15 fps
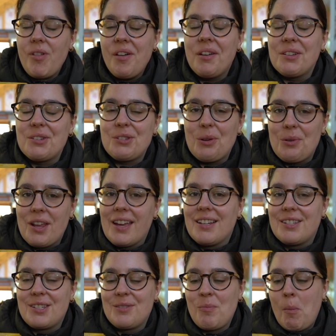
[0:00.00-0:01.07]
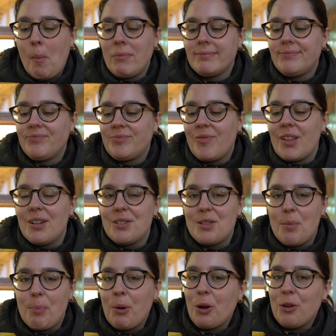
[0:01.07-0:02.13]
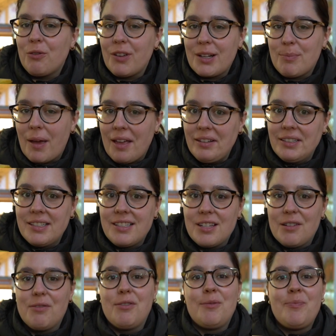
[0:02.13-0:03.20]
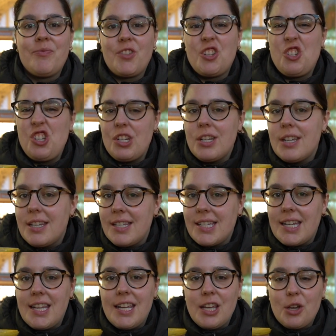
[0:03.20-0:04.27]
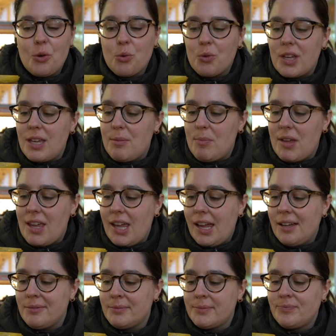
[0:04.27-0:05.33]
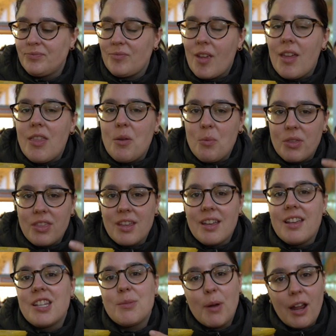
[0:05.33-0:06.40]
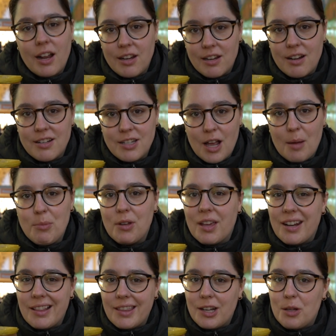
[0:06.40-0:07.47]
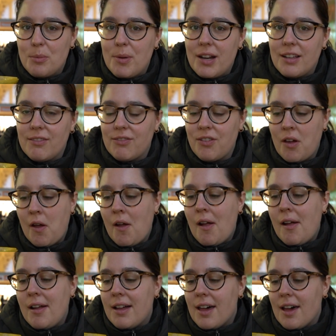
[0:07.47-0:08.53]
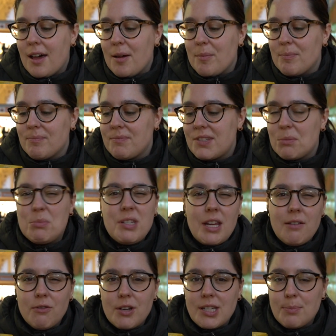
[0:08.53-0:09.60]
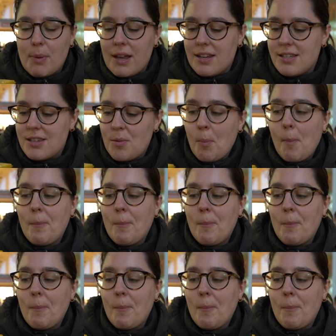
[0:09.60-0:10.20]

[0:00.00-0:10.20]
That is so nice. It is the perfect balance of cheesy, creamy, and then with the spring onion on top, you get a little bit of some savory spice.